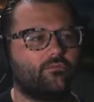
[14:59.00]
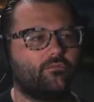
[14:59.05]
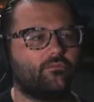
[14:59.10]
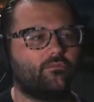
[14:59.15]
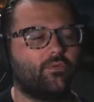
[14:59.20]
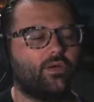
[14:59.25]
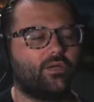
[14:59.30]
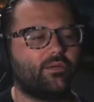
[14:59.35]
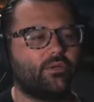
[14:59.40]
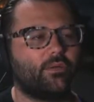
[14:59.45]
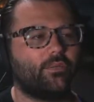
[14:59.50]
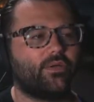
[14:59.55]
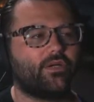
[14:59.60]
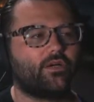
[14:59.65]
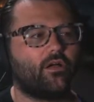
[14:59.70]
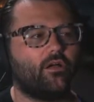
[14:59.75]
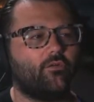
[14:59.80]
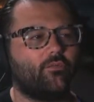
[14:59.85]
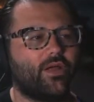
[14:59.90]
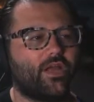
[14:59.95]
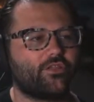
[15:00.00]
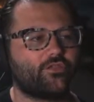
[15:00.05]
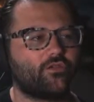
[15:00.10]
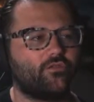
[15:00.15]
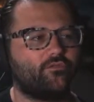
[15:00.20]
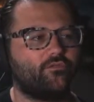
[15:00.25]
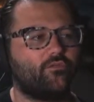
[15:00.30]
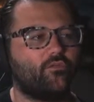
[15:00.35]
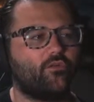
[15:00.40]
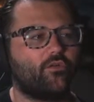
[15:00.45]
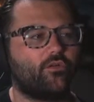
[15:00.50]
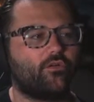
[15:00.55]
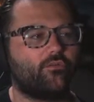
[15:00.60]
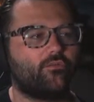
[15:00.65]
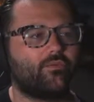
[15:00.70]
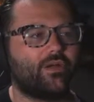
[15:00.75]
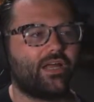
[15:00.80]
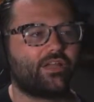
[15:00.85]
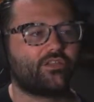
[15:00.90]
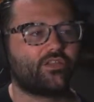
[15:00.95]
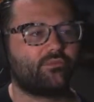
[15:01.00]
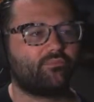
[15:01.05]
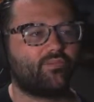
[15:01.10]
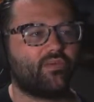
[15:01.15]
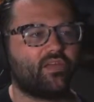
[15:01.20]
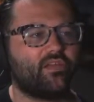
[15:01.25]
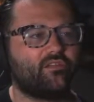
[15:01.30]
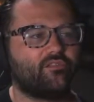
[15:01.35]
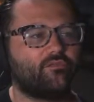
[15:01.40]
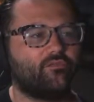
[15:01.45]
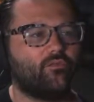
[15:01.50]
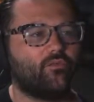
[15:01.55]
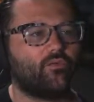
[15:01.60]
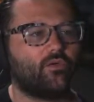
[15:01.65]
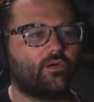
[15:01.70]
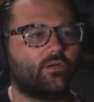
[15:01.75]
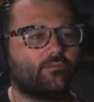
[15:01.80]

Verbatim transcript: Why do I want to call it Ratchet 4? Ratchet PS4.